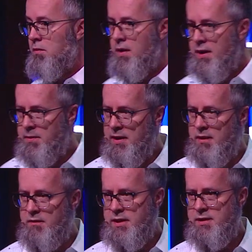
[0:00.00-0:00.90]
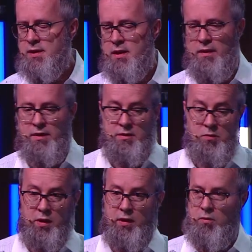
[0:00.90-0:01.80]
money being invested, there's
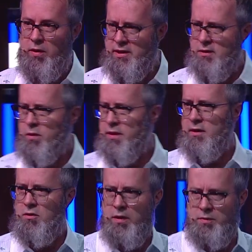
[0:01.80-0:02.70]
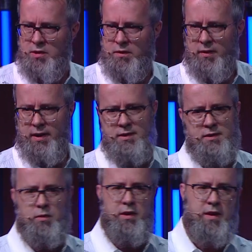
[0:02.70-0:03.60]
more at risk with encryption
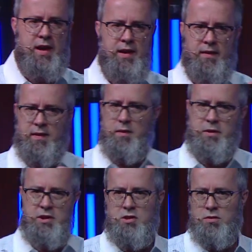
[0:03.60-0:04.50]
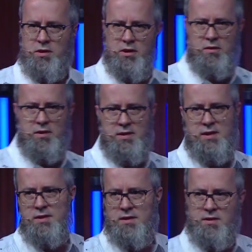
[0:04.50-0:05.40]
threats, with the potential to cure
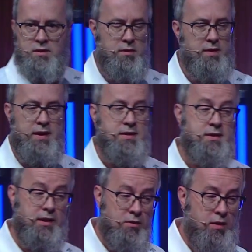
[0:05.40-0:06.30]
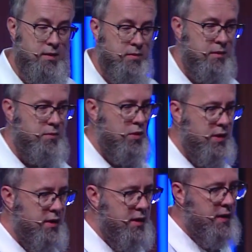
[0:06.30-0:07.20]
diseases, to do things. It's an incredibly
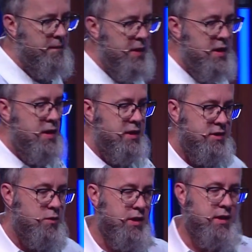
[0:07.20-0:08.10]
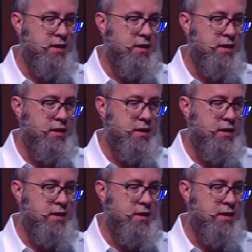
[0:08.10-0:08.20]
important area. So, when did